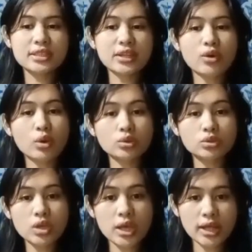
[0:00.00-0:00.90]
also
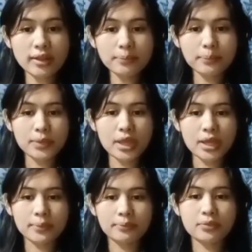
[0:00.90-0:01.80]
help
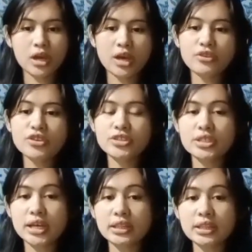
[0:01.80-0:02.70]
them
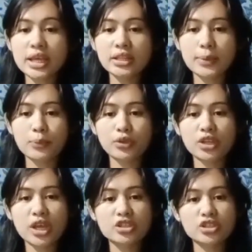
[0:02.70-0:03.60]
understand data
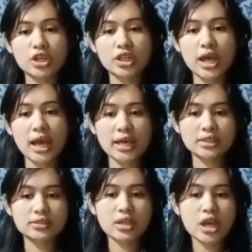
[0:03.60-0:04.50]
protection as